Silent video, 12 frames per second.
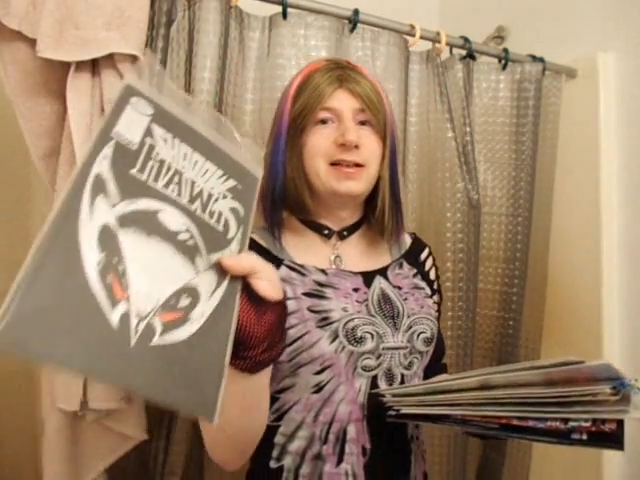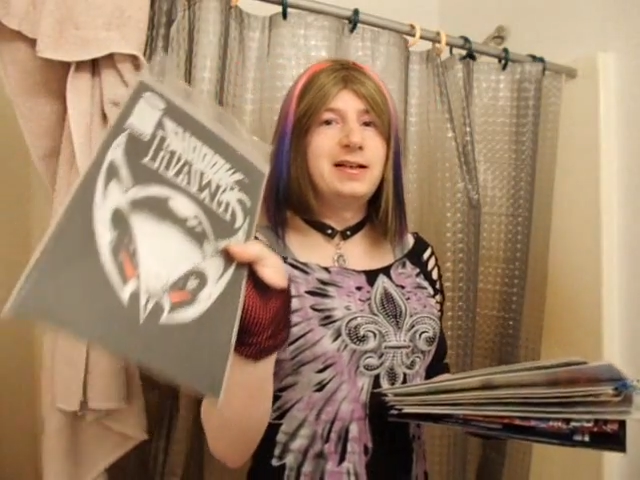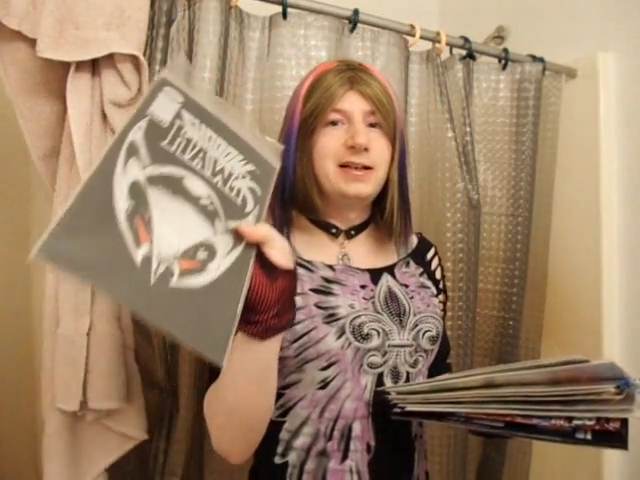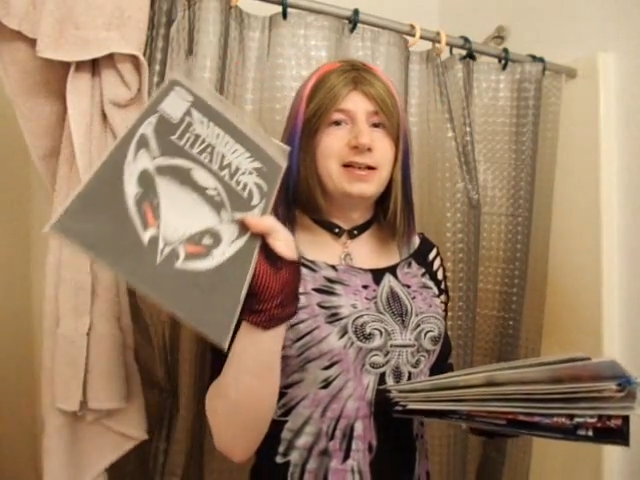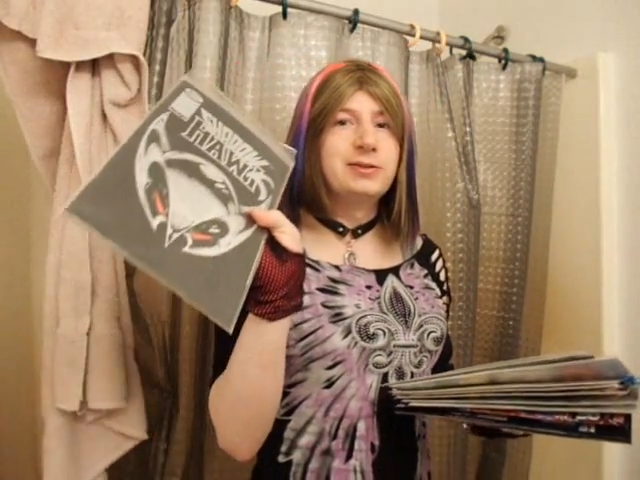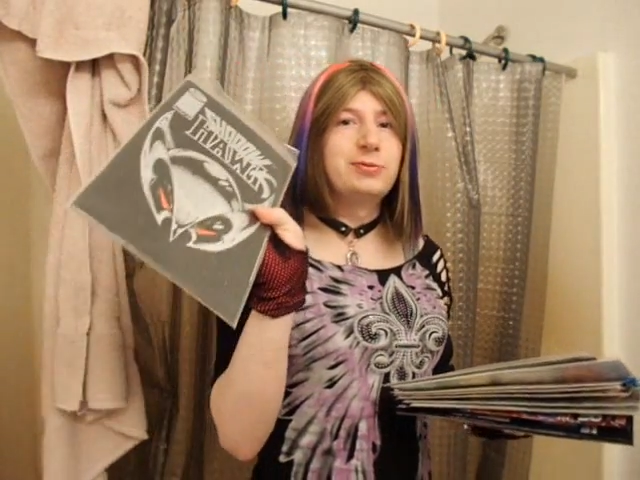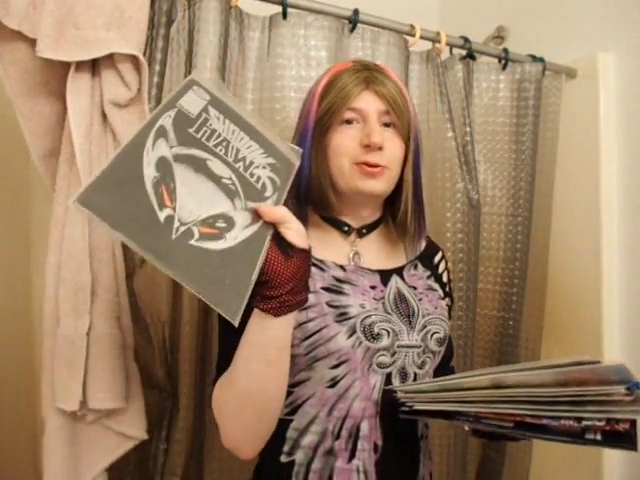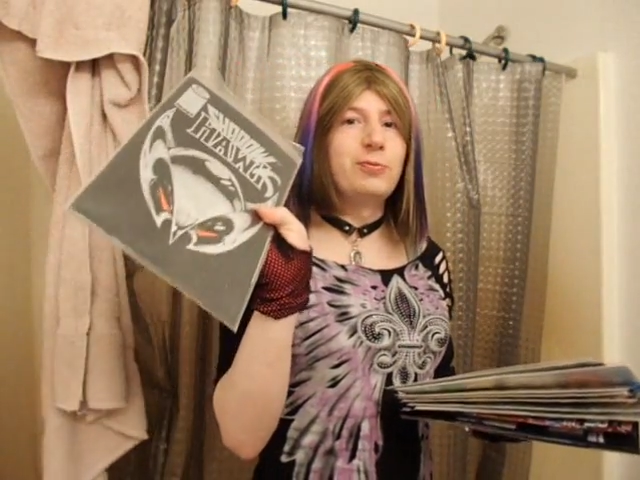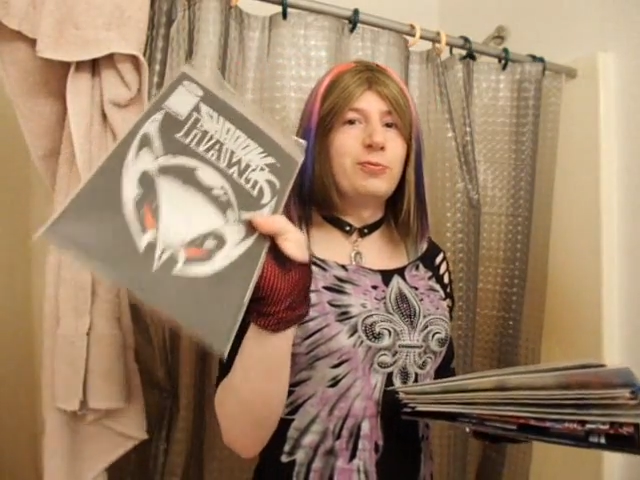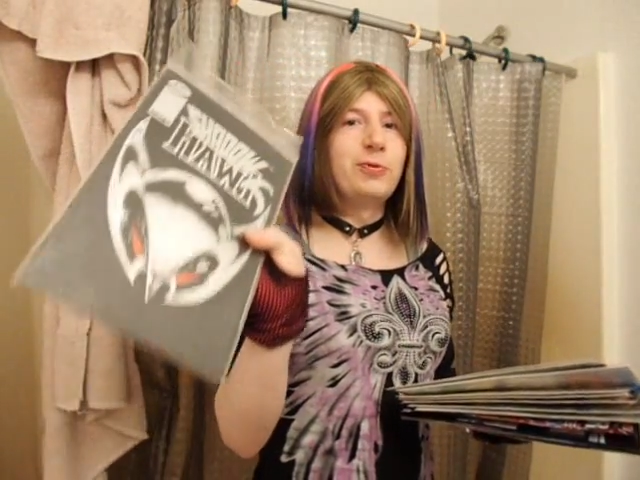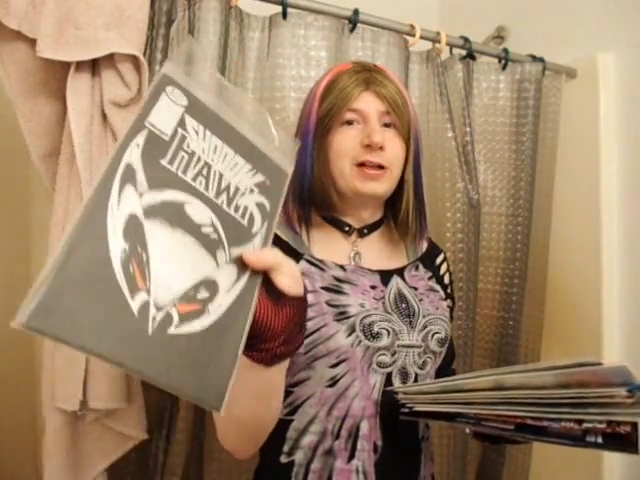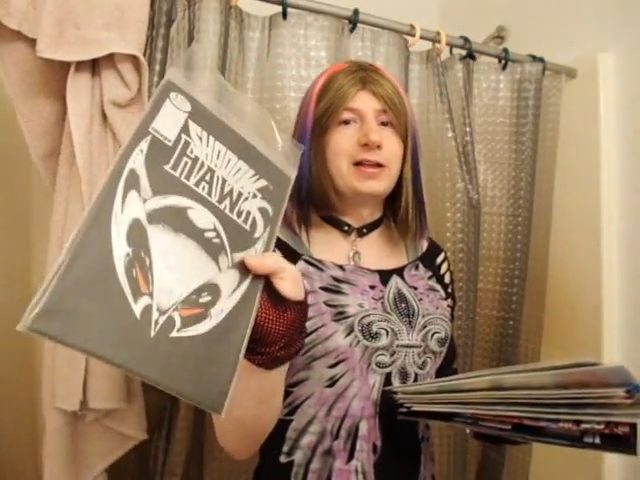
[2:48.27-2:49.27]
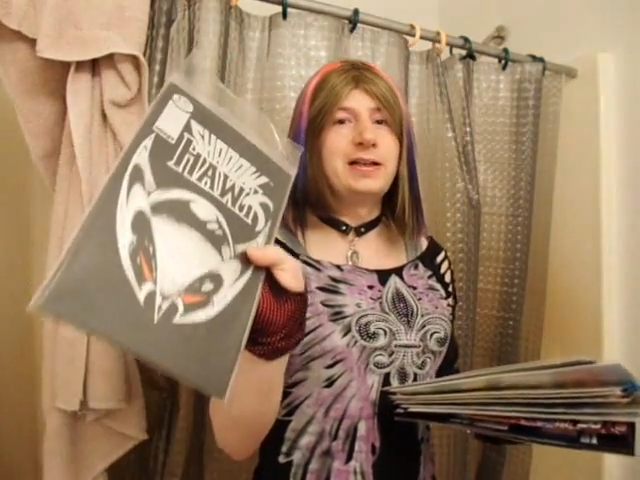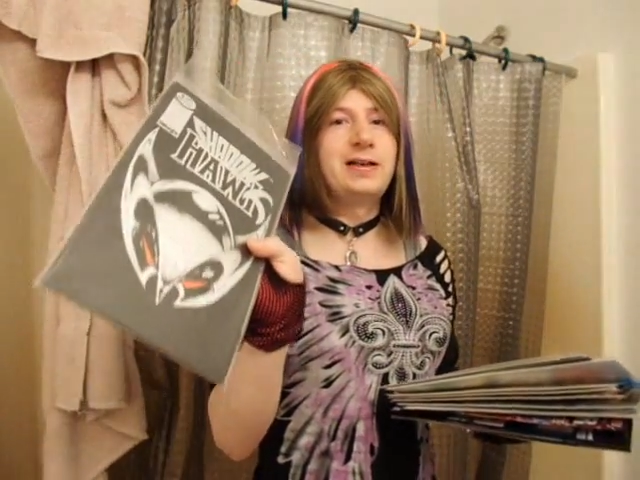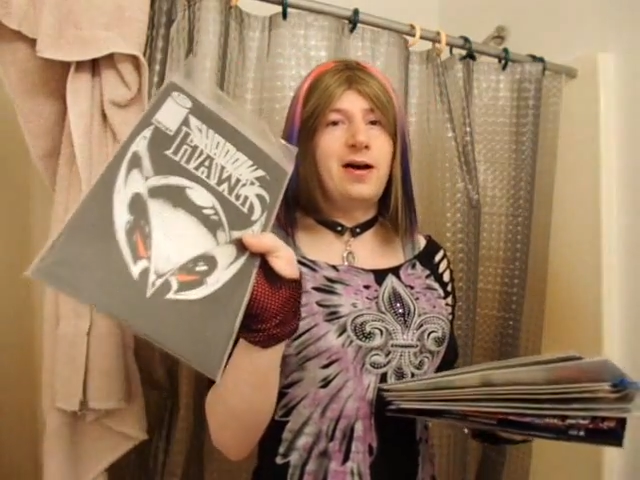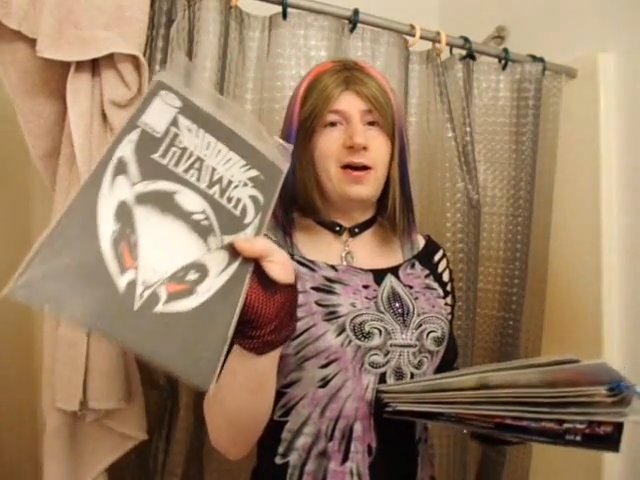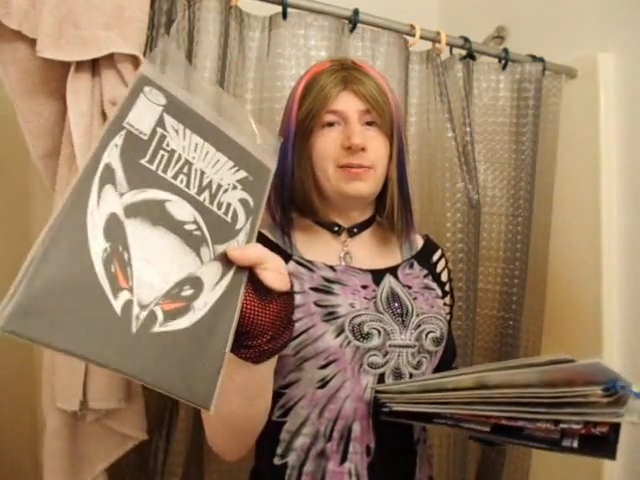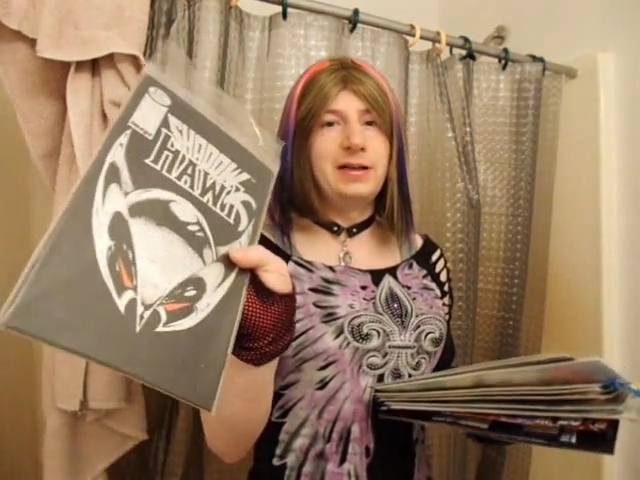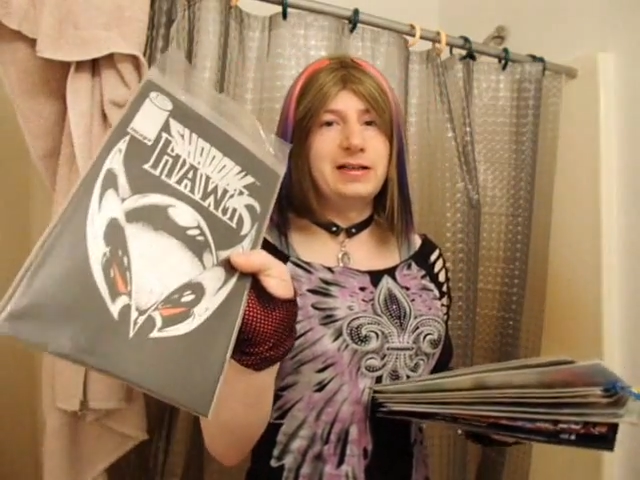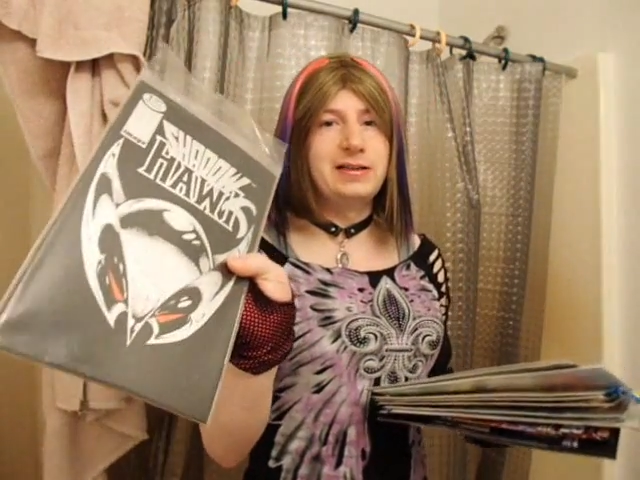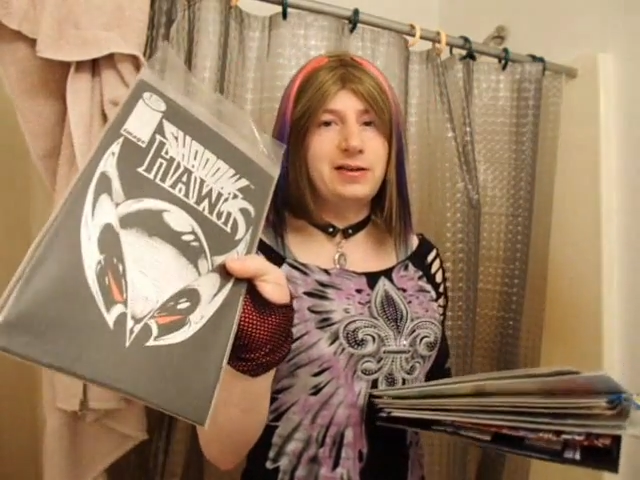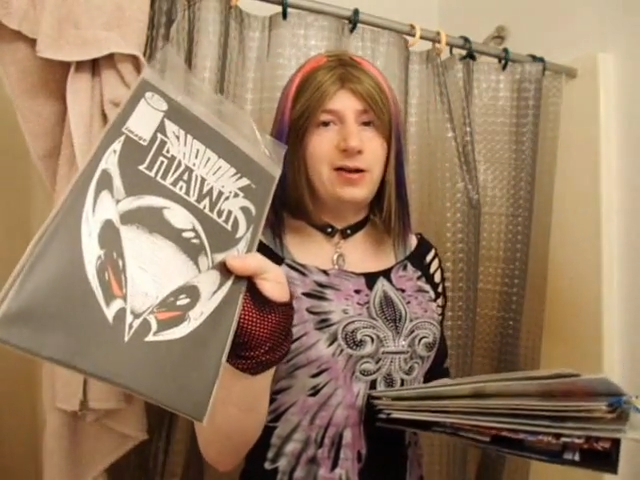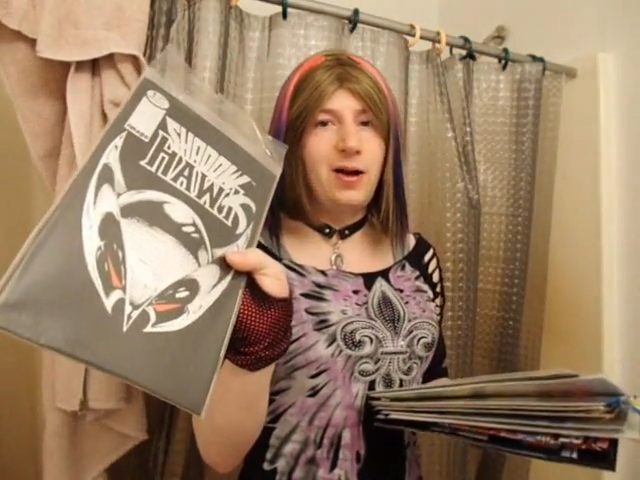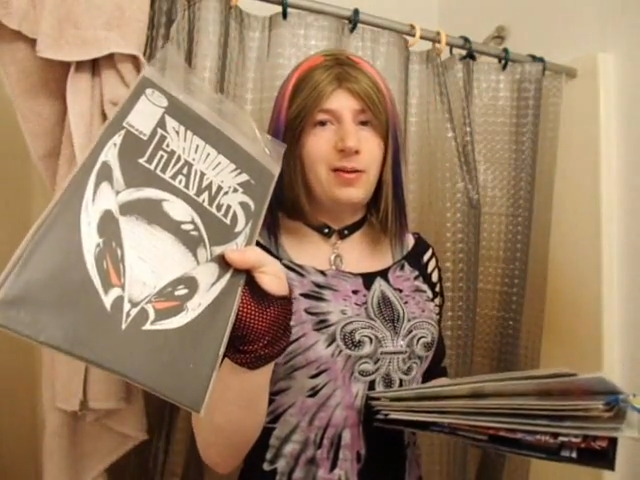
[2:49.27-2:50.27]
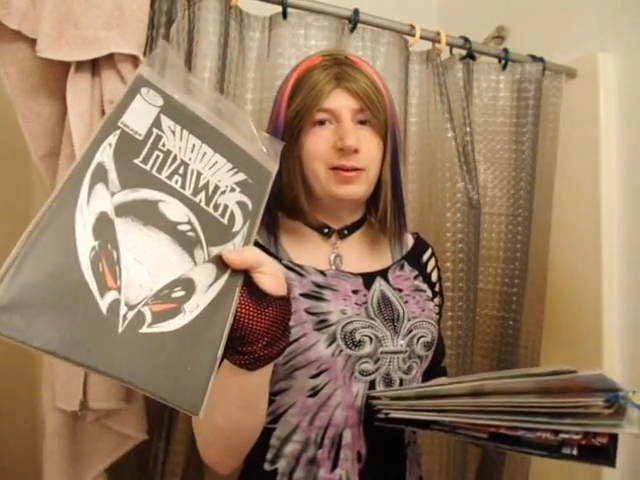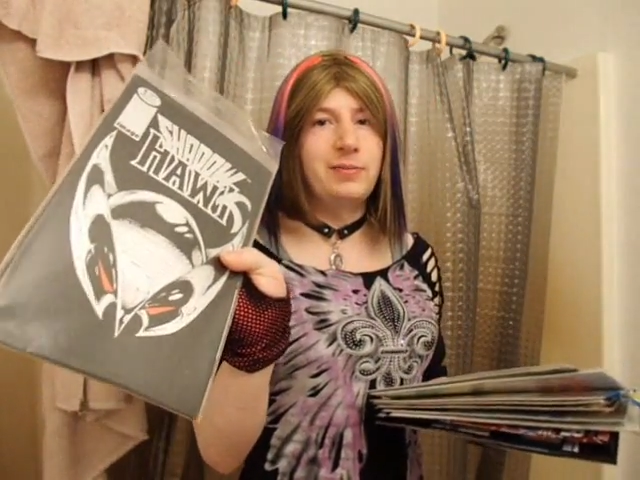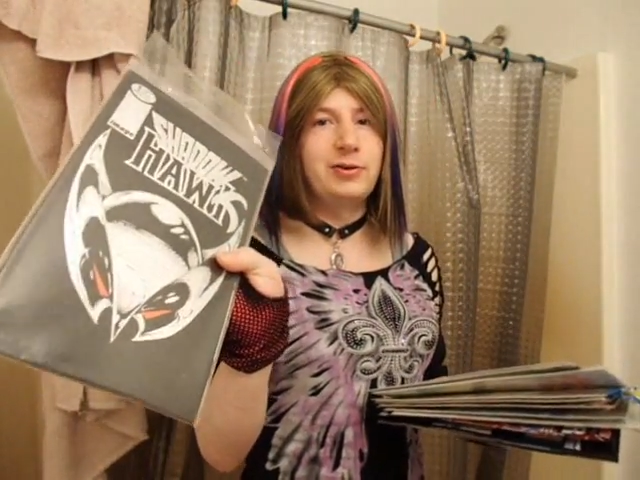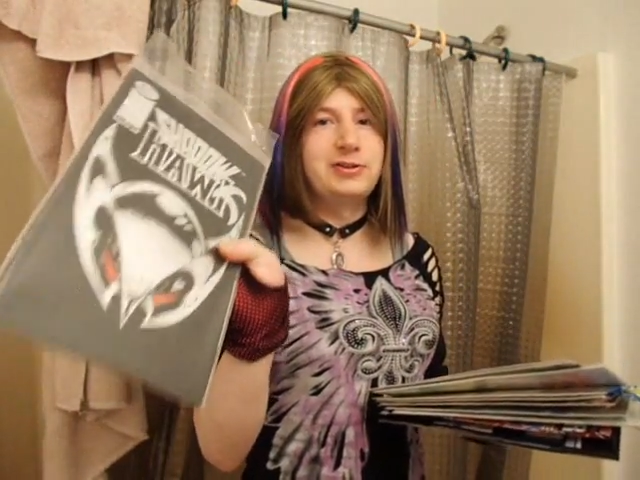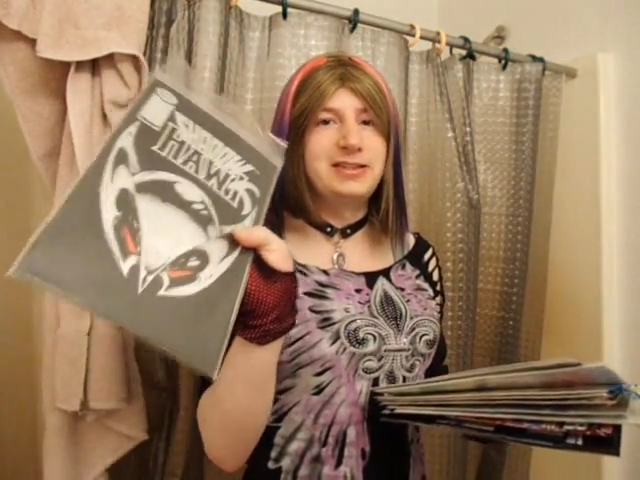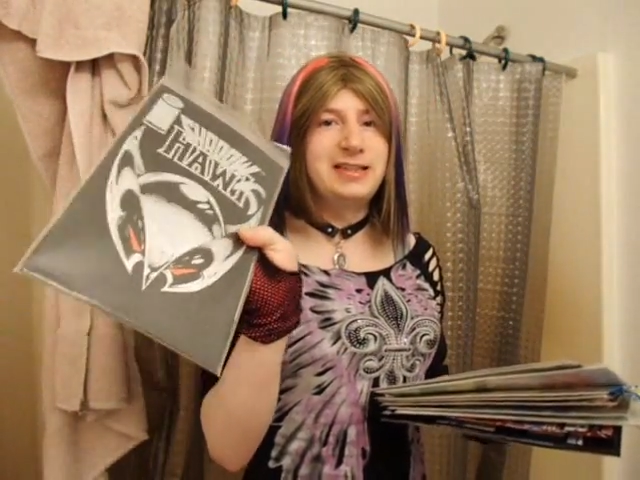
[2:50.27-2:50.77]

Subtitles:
is what really got me into comic books.